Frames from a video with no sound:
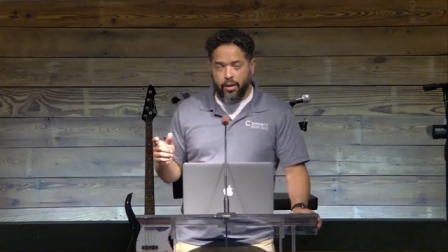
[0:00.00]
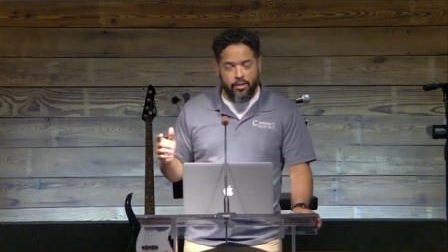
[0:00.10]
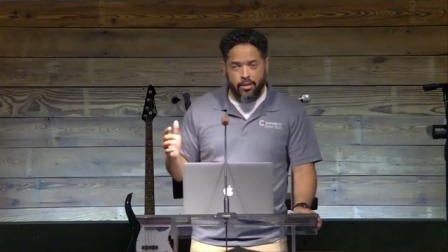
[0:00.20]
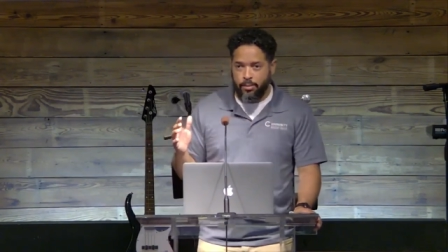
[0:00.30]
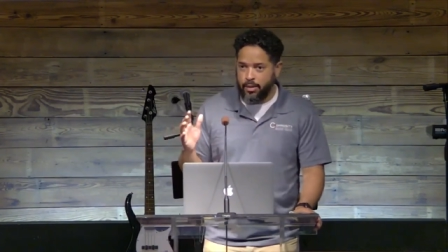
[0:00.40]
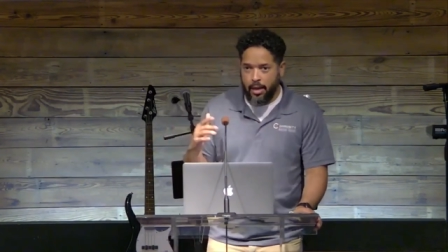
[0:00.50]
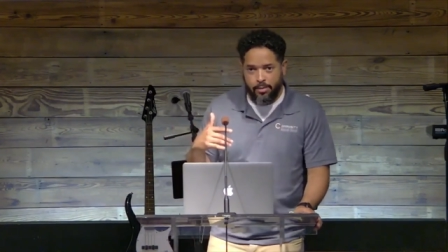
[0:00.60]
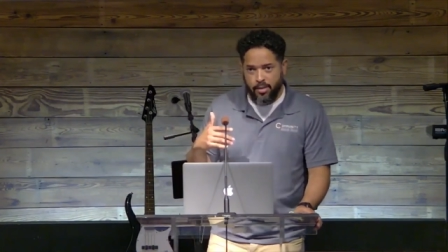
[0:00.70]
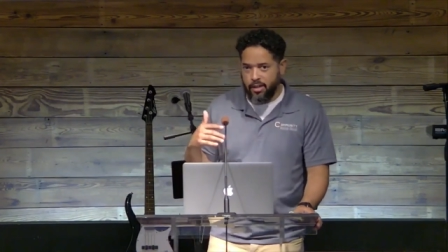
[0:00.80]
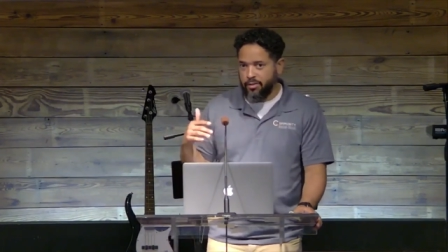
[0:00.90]
Sometimes
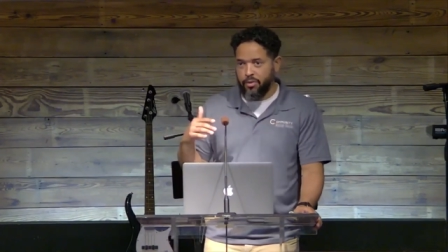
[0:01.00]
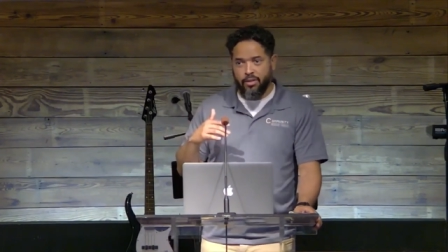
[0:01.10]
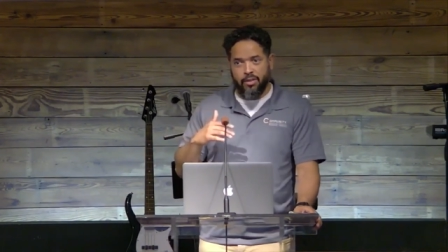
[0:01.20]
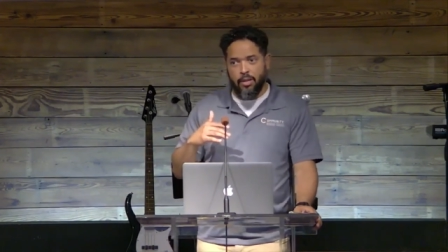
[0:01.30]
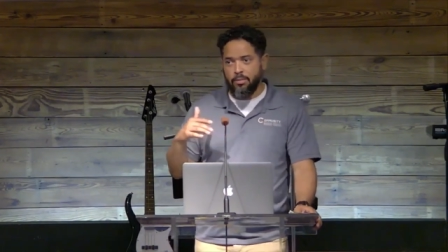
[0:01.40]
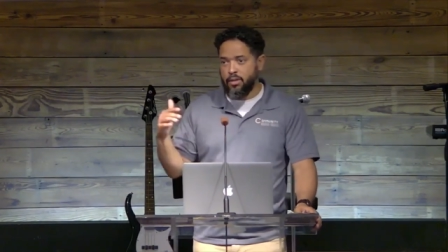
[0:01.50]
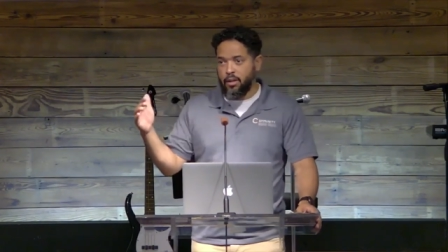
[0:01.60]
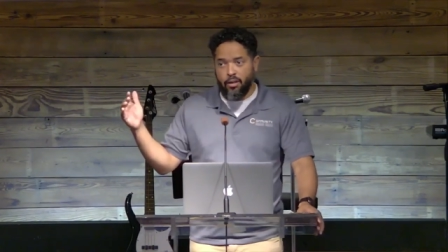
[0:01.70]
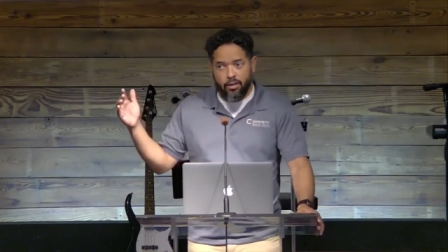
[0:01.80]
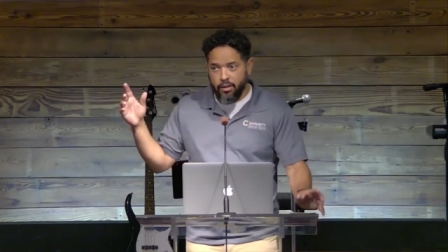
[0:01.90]
the suffering seems
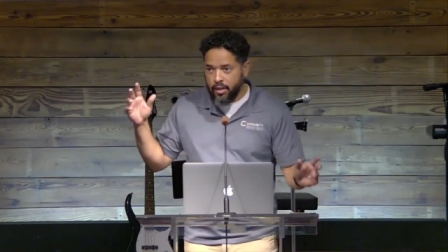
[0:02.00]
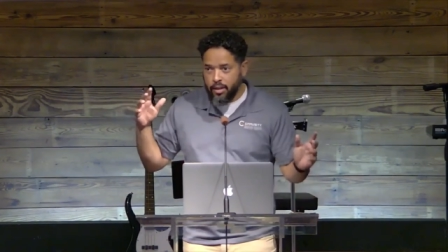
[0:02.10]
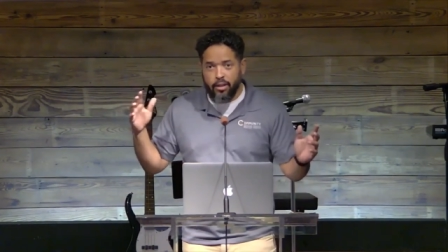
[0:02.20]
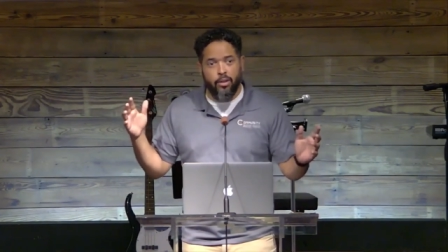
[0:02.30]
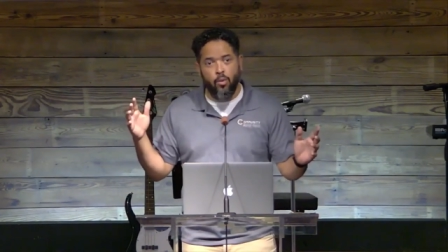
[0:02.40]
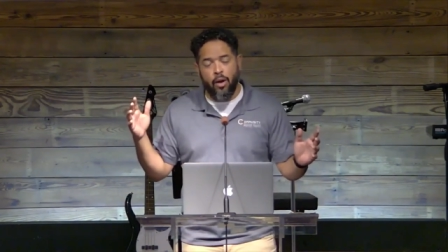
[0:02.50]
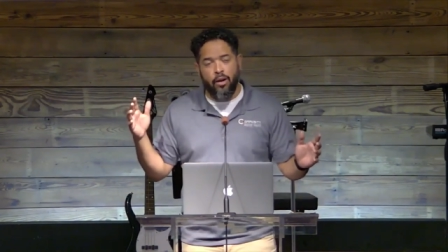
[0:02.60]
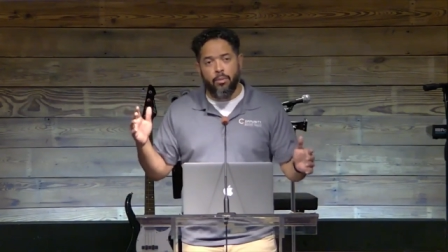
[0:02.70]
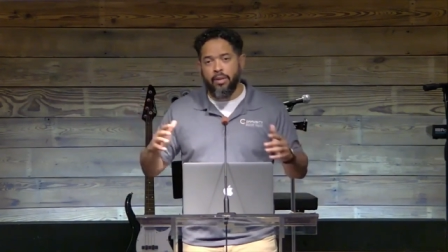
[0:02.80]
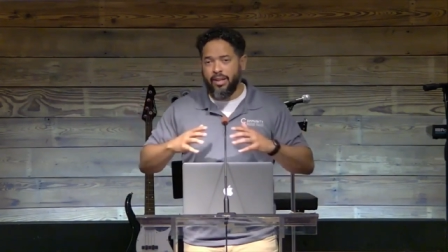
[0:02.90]
longer than a little while,
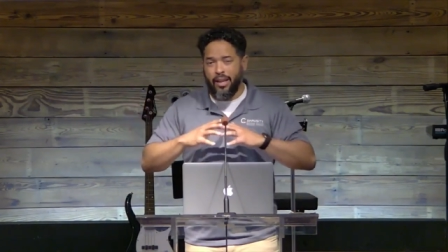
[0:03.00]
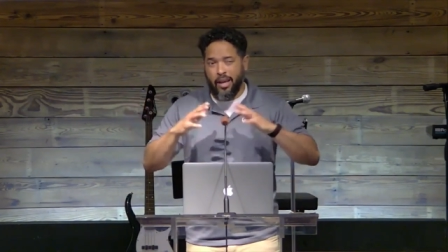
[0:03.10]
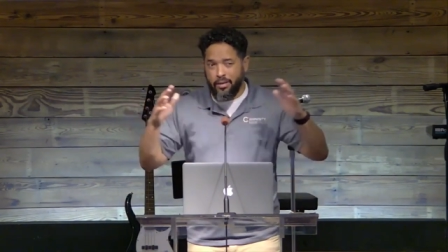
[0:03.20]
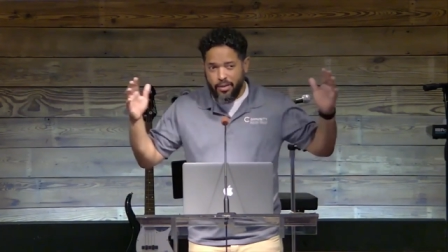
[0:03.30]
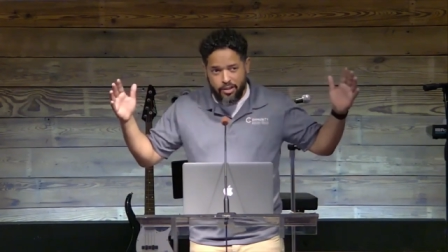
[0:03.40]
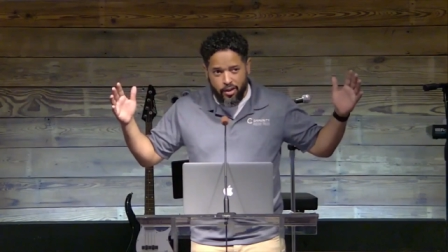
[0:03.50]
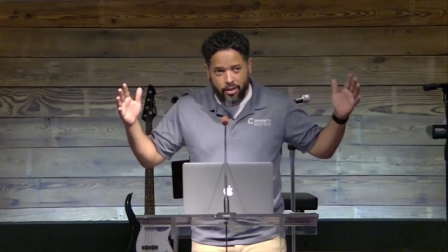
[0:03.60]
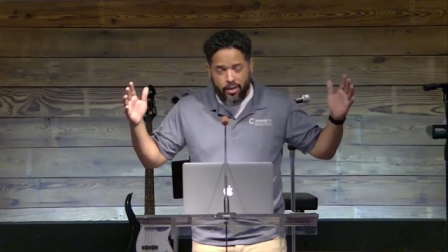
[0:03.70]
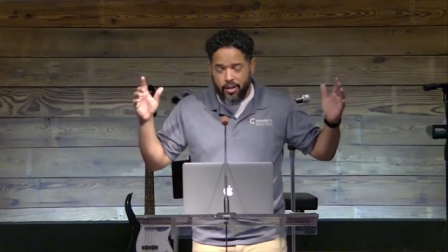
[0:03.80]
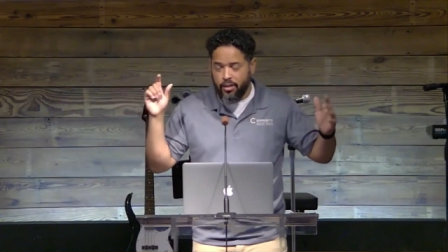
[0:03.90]
but in light of
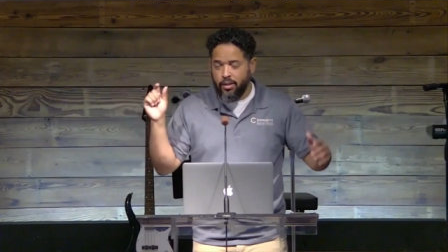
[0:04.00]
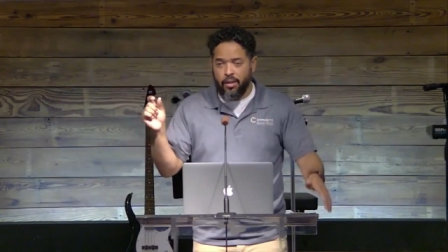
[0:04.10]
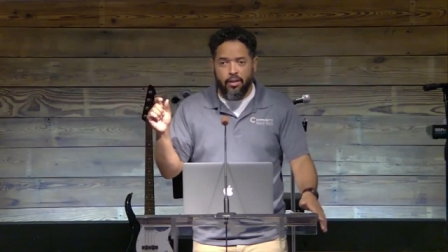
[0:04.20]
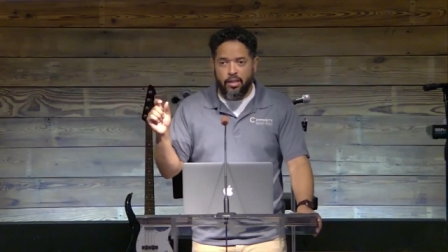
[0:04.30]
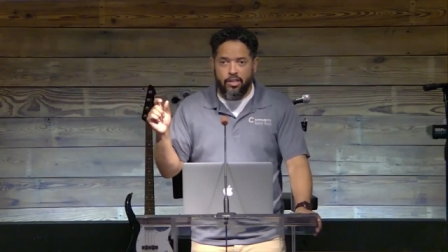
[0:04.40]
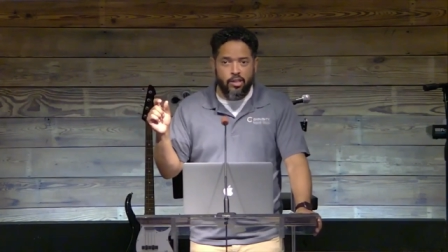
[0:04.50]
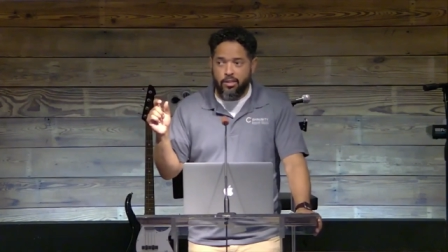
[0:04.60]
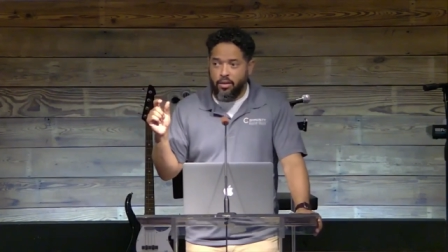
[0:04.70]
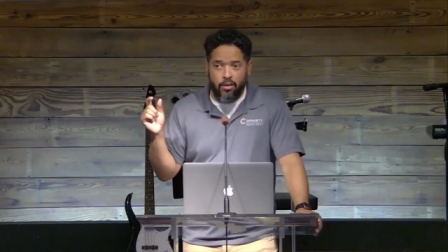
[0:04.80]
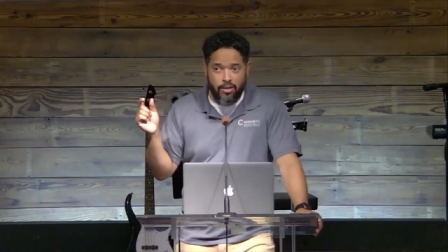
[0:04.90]
eternity, it's just
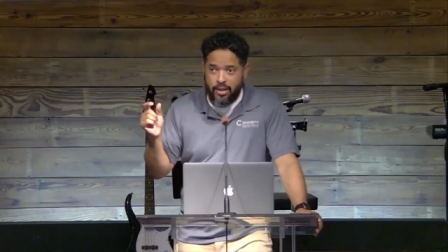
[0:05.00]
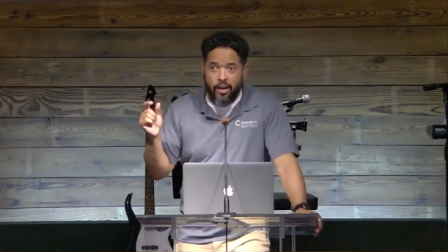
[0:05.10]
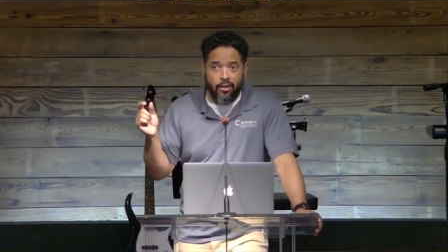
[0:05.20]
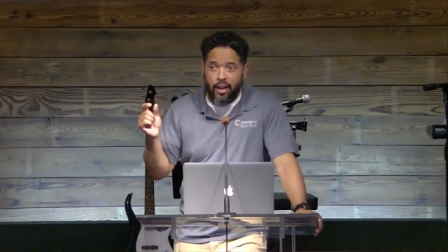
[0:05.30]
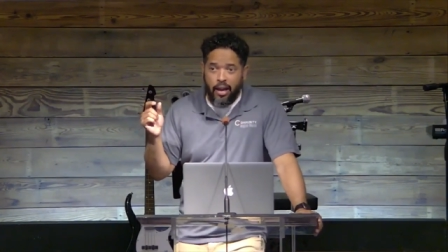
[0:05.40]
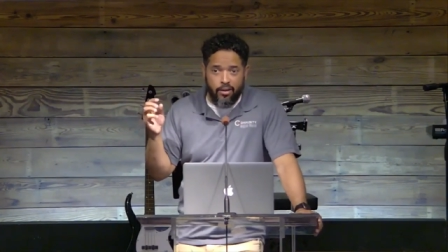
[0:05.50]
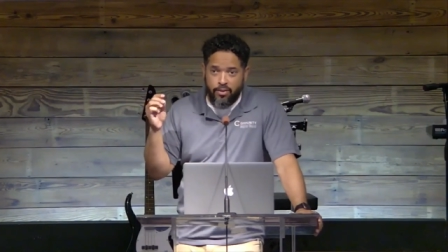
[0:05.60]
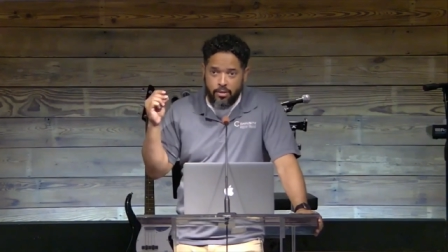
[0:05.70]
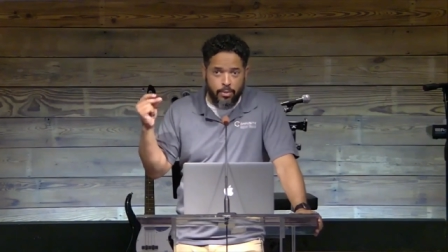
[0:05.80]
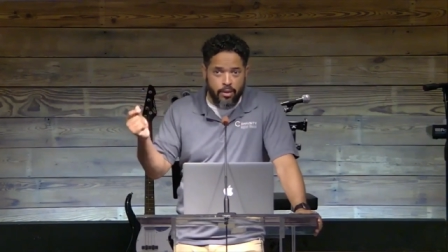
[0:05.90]
our entire life is
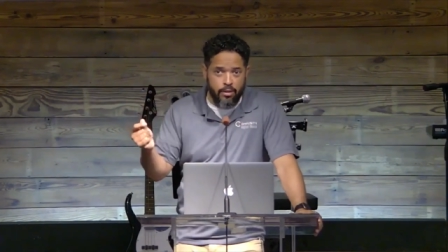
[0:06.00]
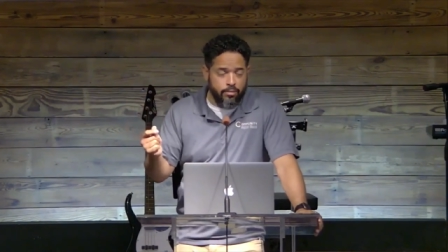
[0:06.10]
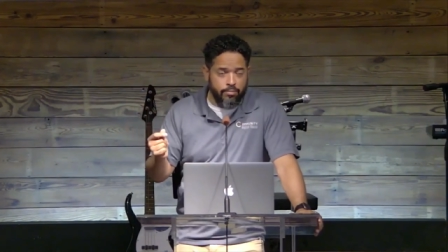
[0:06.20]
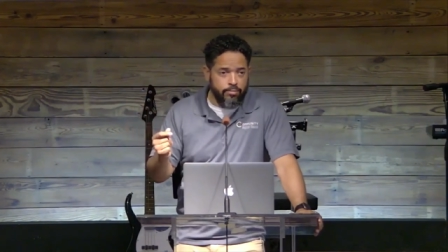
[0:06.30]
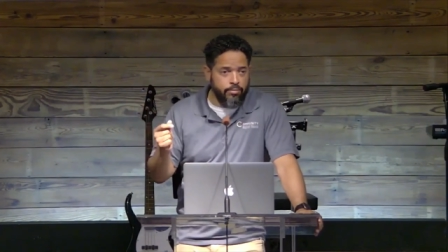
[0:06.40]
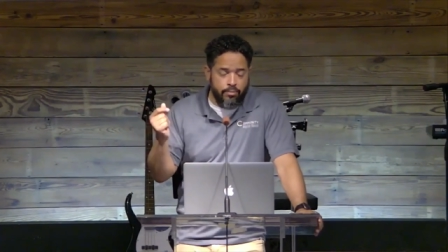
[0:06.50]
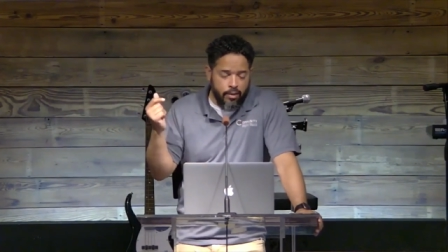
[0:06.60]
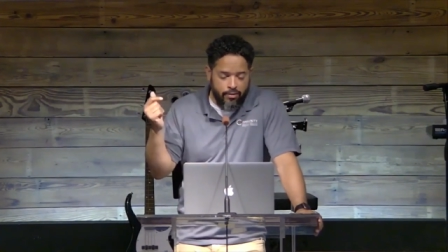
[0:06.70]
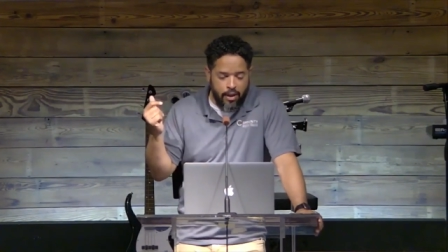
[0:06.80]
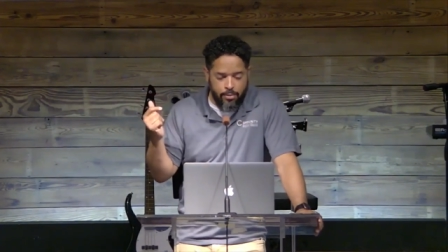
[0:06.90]
but a, a
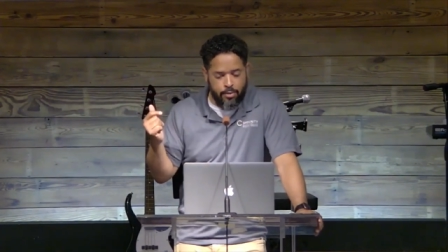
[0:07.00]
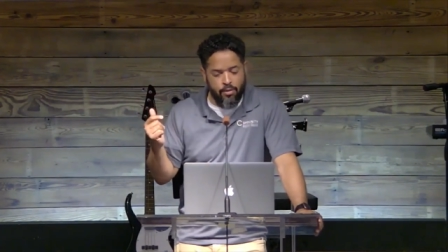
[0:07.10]
vapor.